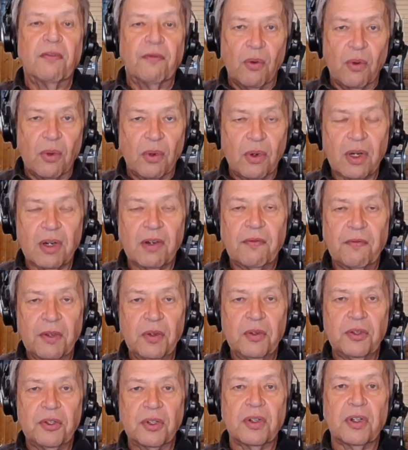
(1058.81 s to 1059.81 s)
The more you
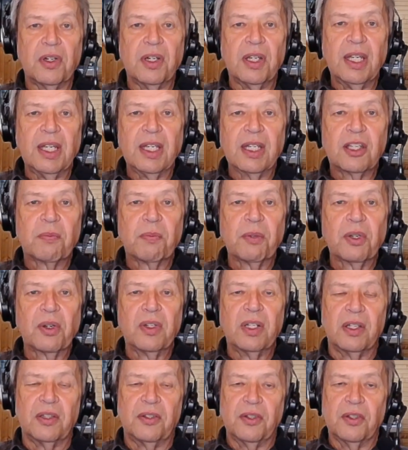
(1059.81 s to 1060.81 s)
do something, the better
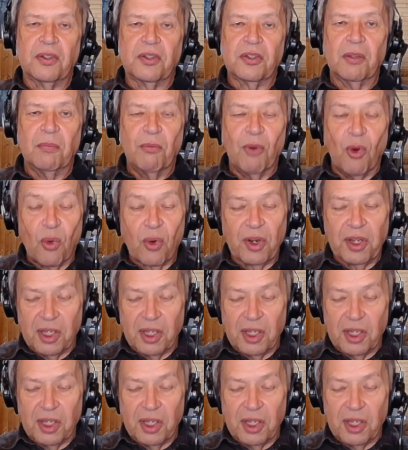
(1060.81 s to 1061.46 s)
you get at it.